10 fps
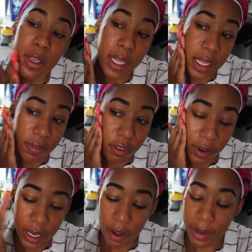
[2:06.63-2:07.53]
like even
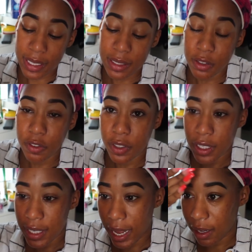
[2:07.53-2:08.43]
right now I can still feel
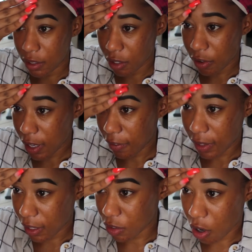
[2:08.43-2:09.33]
the tackiness already. I
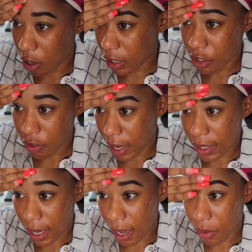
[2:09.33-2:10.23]
feel like it's already
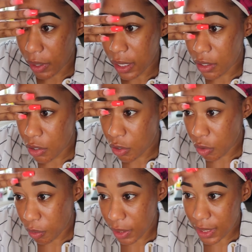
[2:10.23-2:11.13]
dried down. It's
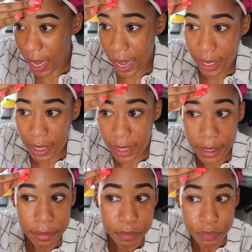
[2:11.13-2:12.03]
super
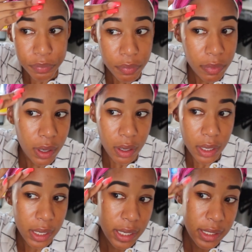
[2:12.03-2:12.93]
tacky,
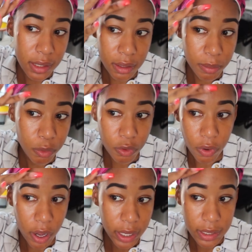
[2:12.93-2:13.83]
easy to
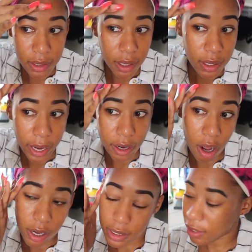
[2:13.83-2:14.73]
move on, easy to glide
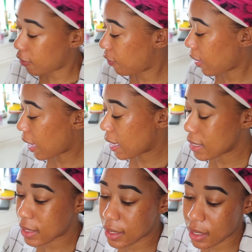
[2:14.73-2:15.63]
onto the
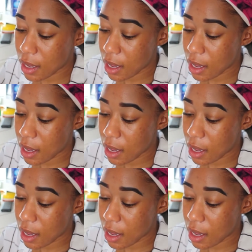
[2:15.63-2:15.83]
face